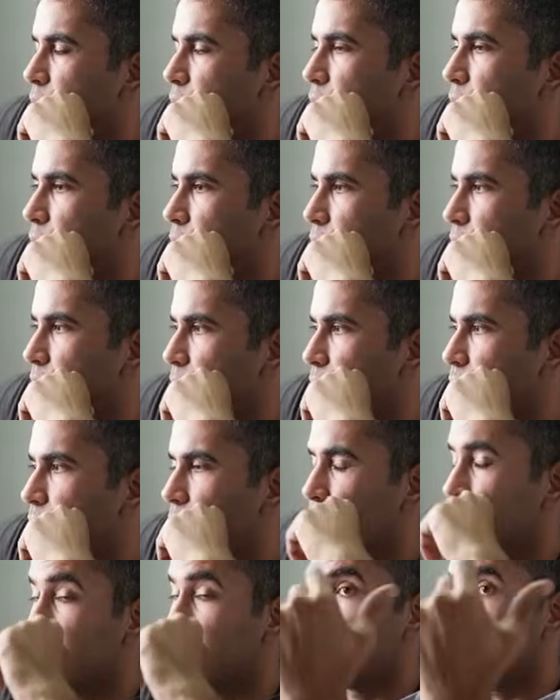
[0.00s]
it. Looks like it
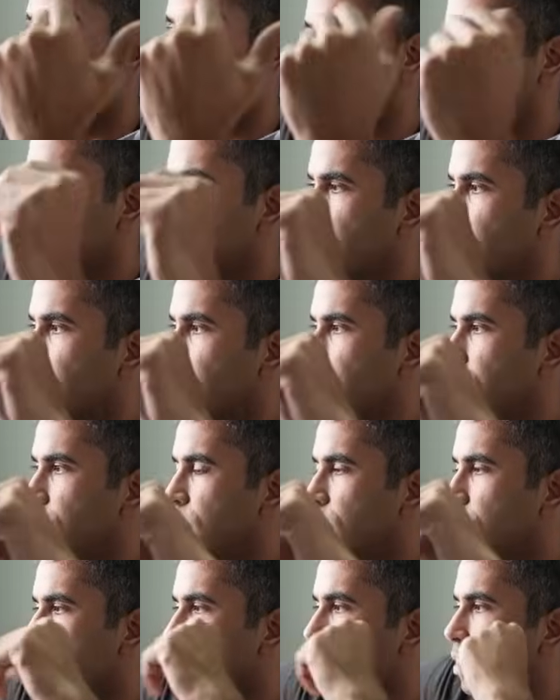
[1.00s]
found Spotify.
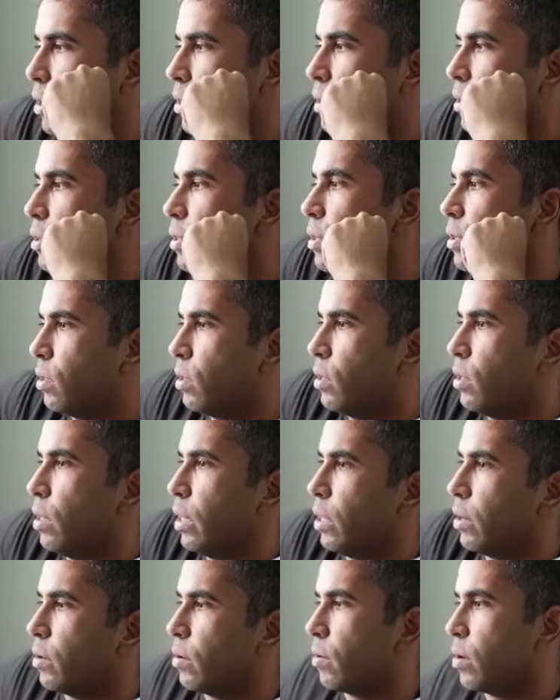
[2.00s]
Okay.
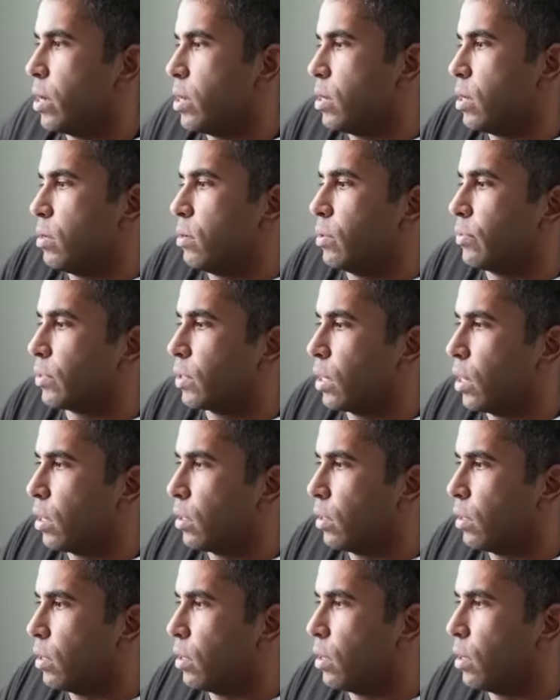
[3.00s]
And right now I've got
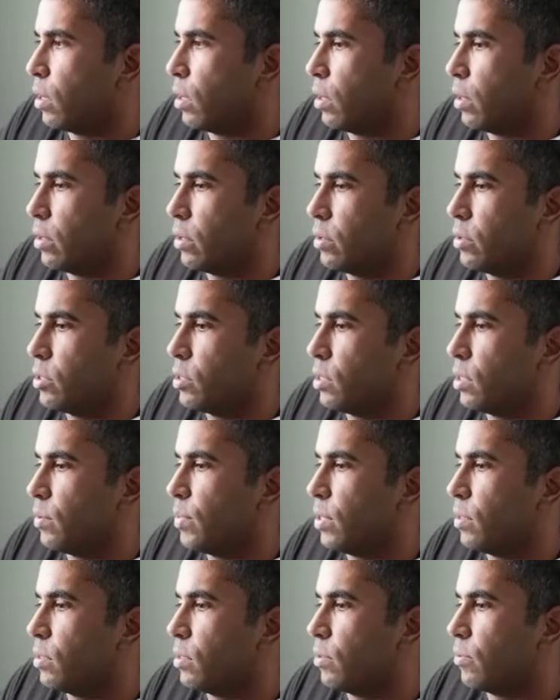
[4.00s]
it on
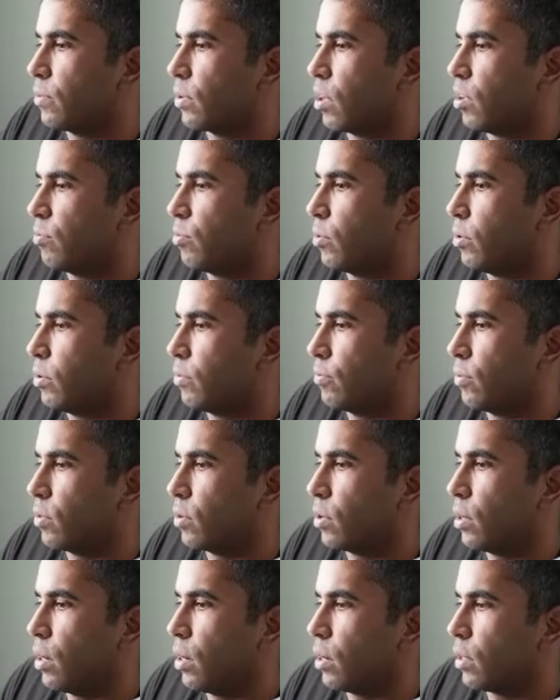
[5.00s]
GPT
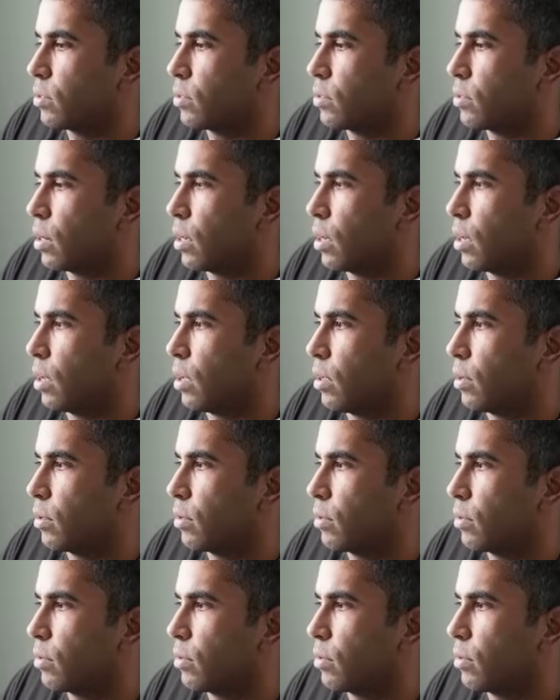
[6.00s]
5.4 extra high.